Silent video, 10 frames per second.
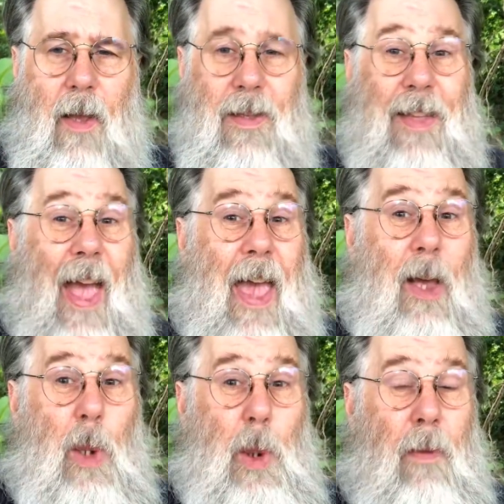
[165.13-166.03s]

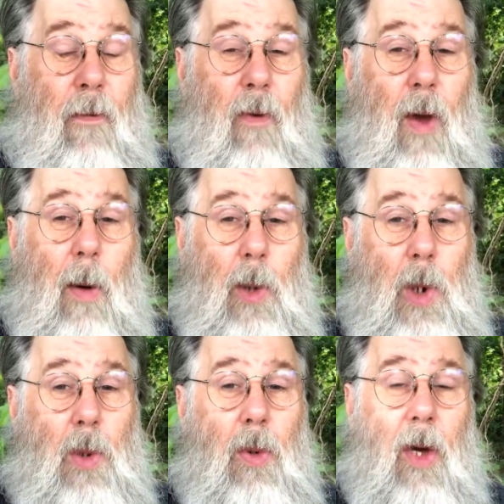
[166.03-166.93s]
dangles free, which
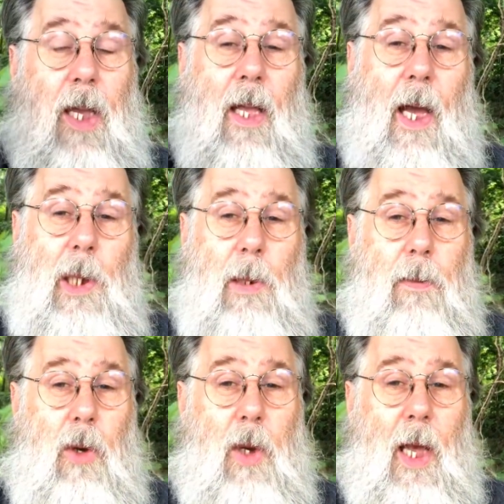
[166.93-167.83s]
is really nice if
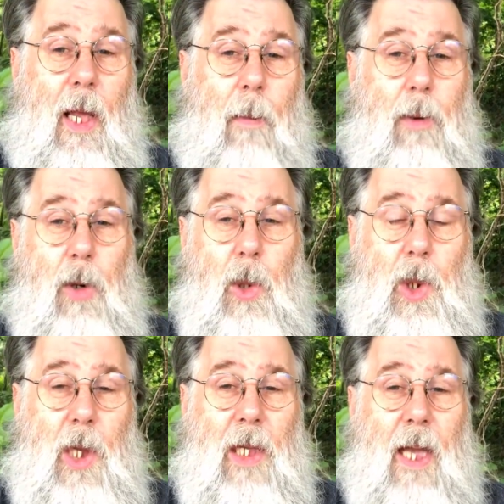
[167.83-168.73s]
you get up and you
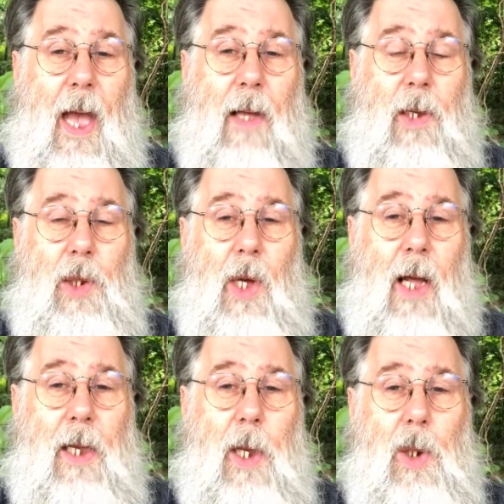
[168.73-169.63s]
sit down. It's a
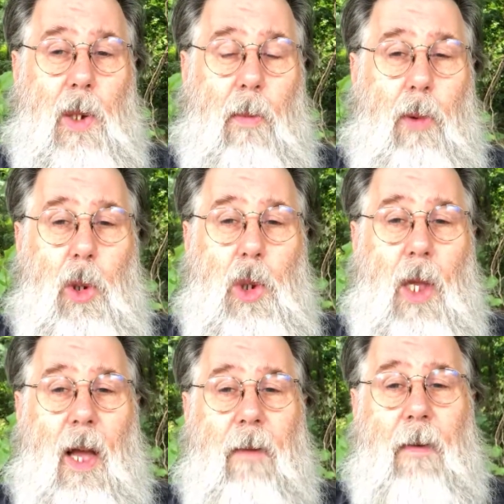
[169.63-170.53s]
lot easier to push the
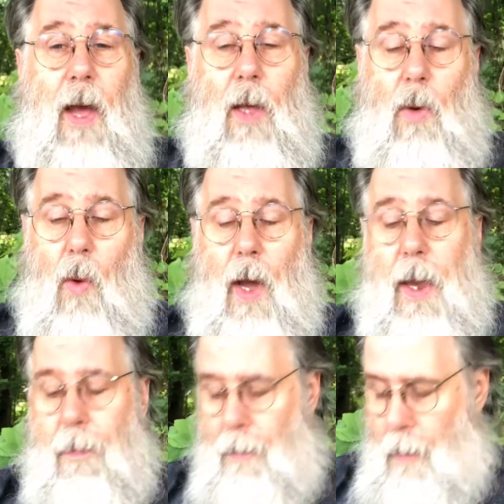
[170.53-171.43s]
knife out of the way.